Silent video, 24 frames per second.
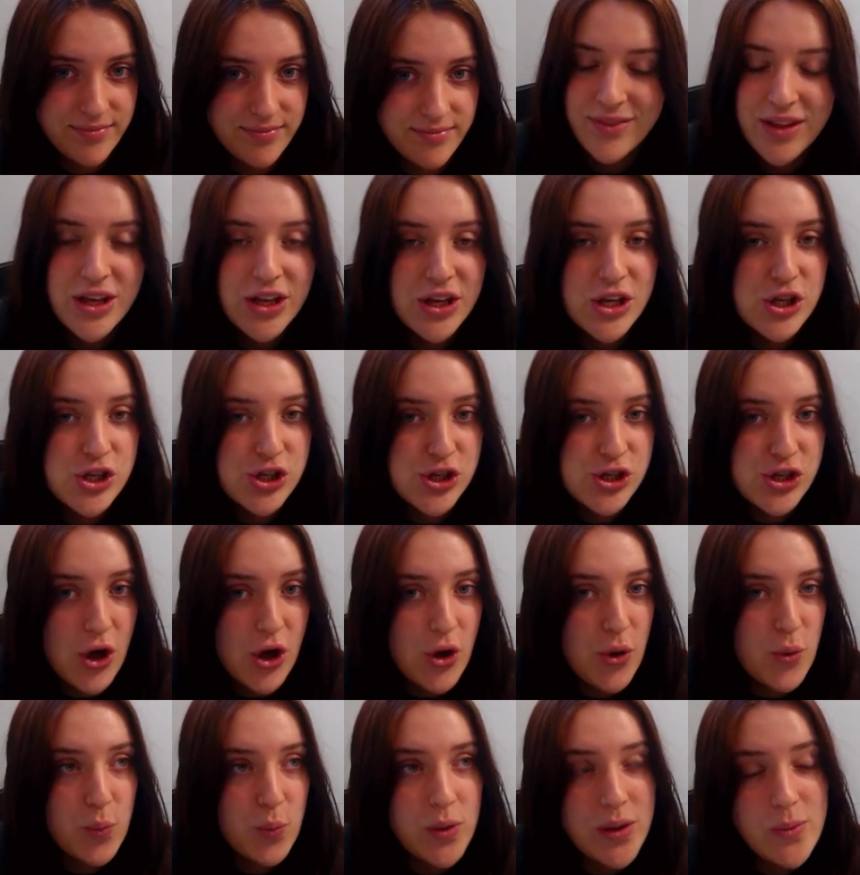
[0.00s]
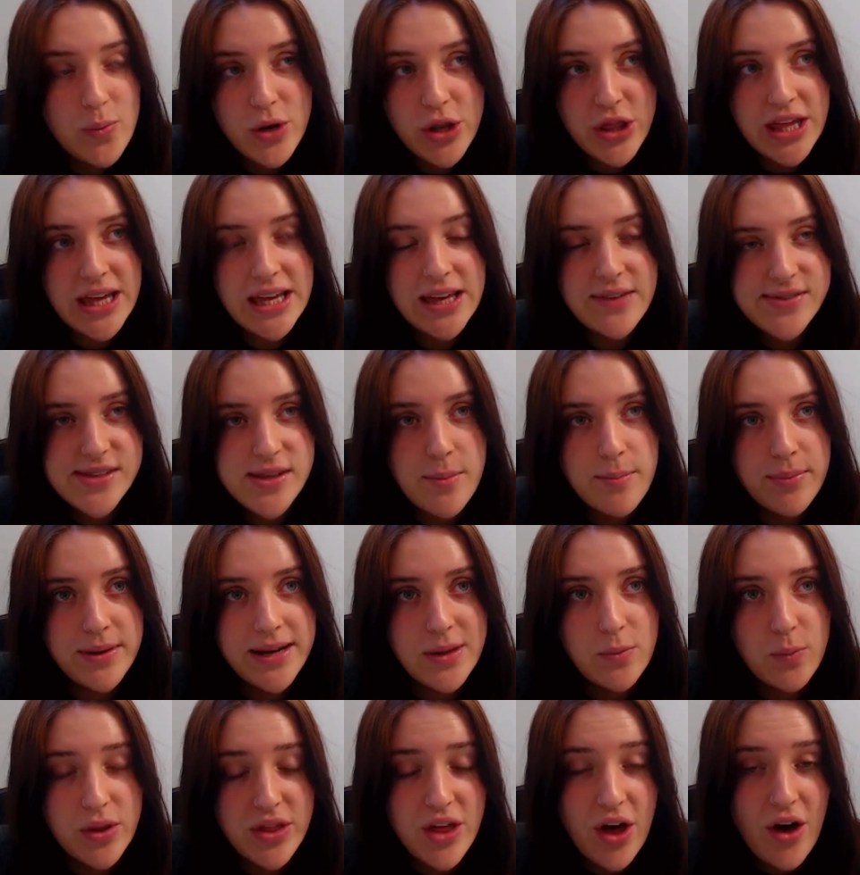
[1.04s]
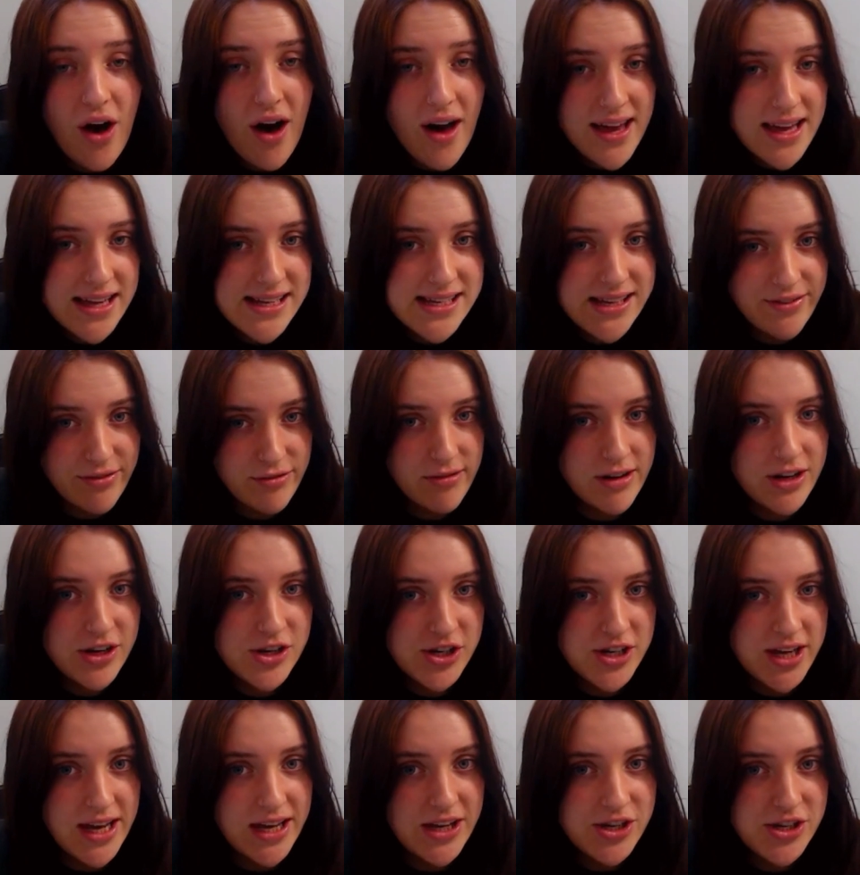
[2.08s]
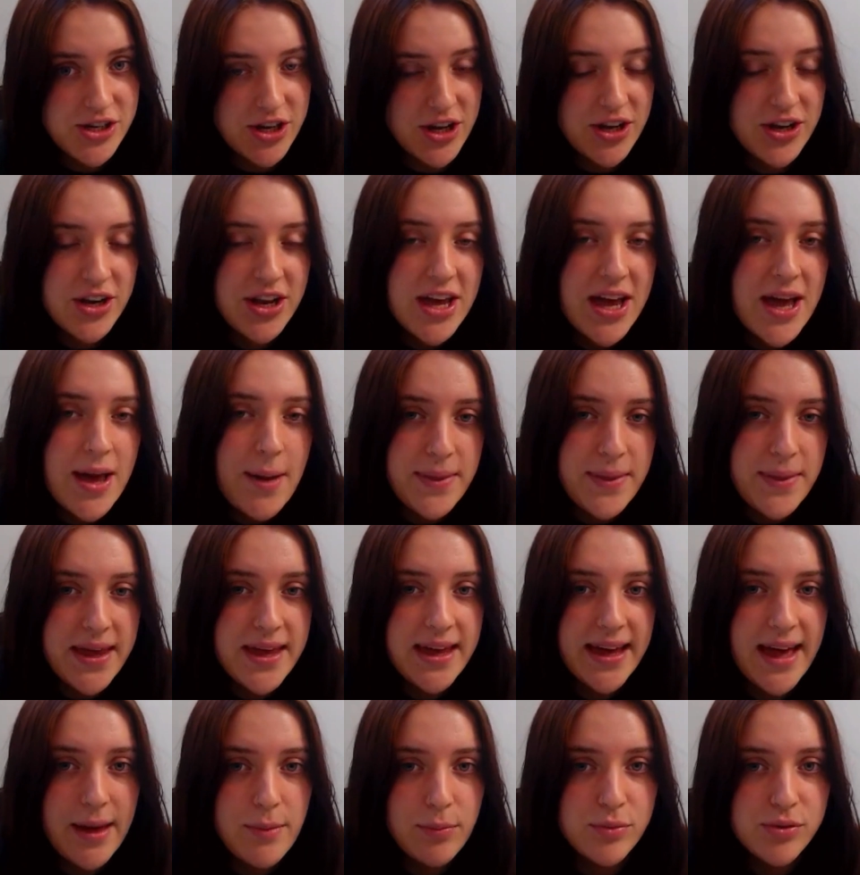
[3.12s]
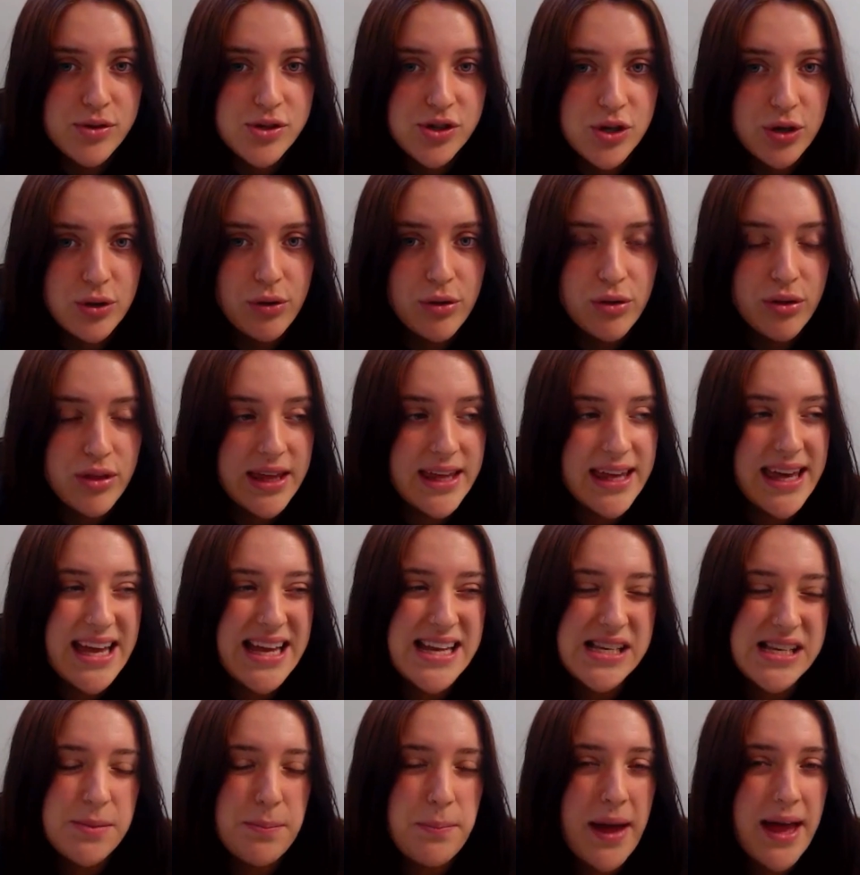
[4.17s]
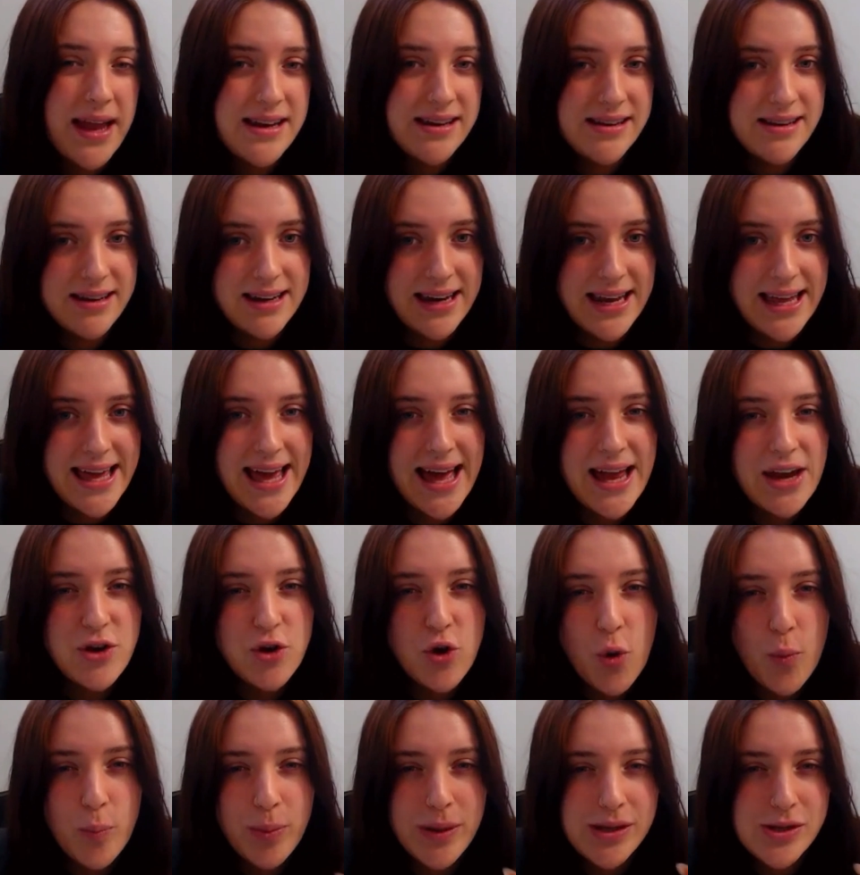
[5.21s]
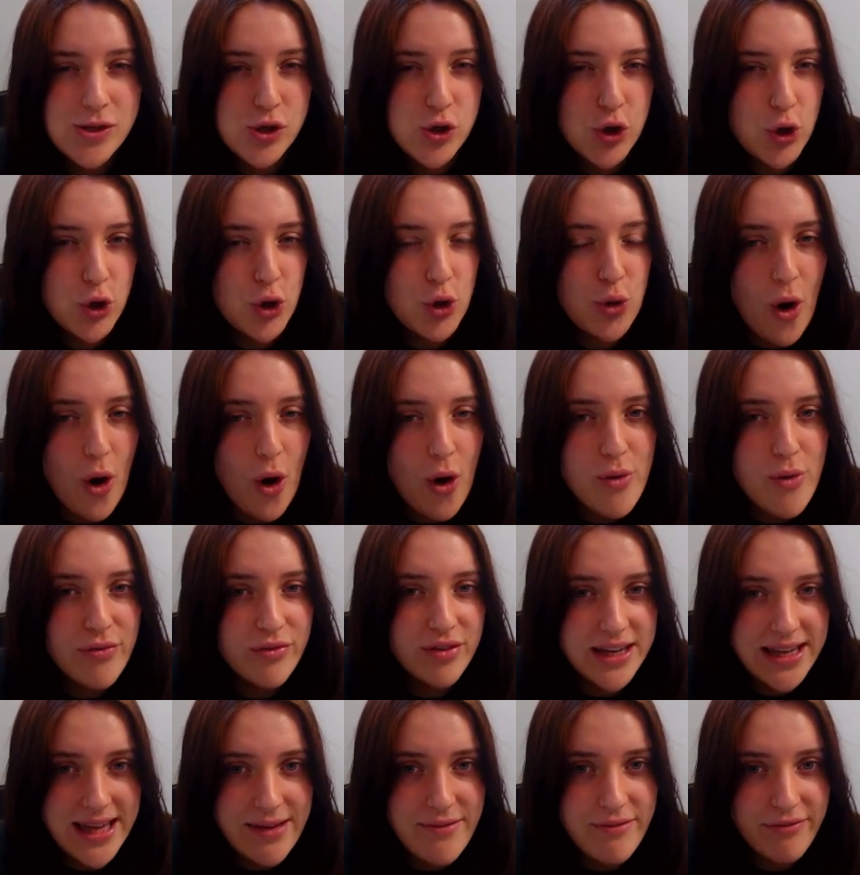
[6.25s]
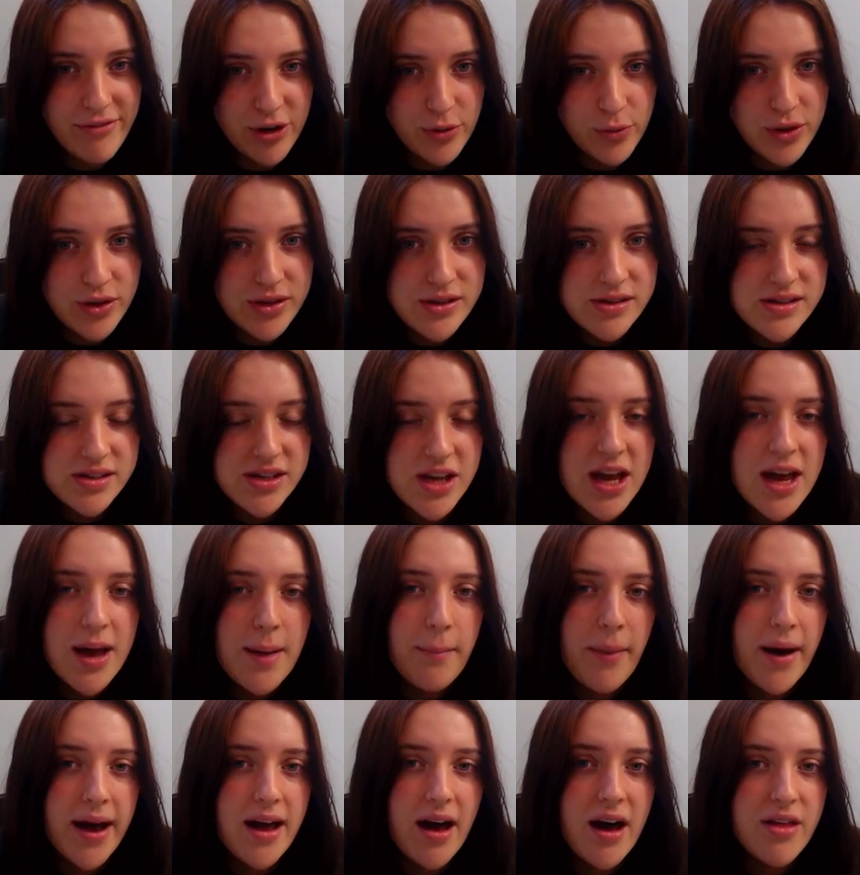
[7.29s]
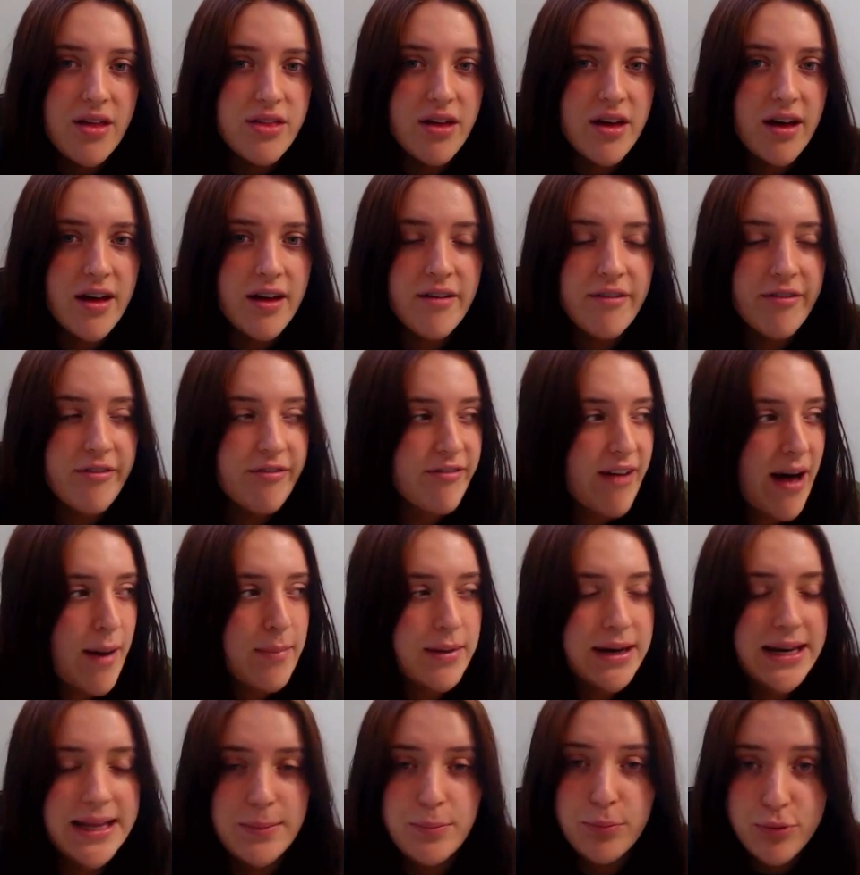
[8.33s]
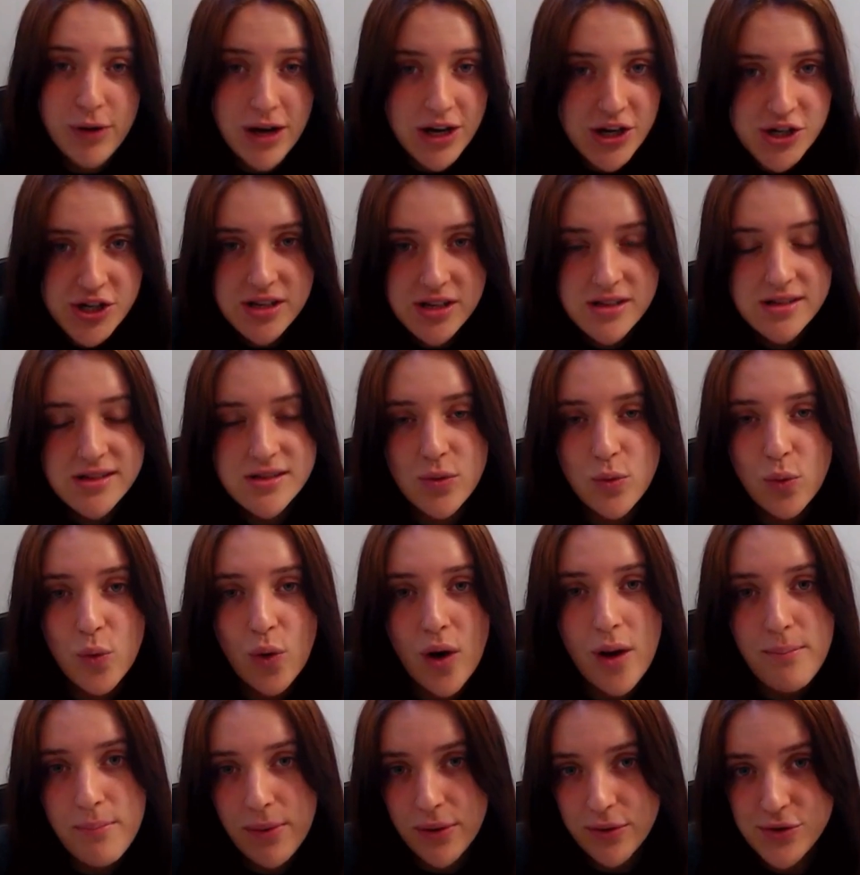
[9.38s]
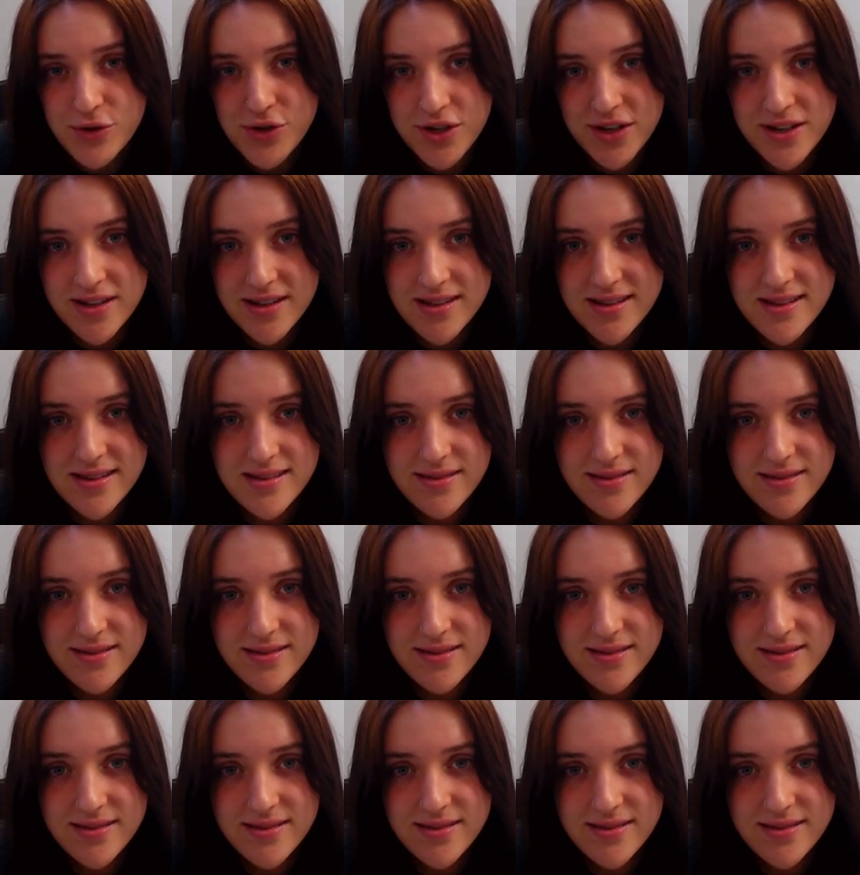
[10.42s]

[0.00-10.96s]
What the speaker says: So, we would think of somebody with higher differentiation being able to think independently and not be too overly influenced by other family pressures or emotions.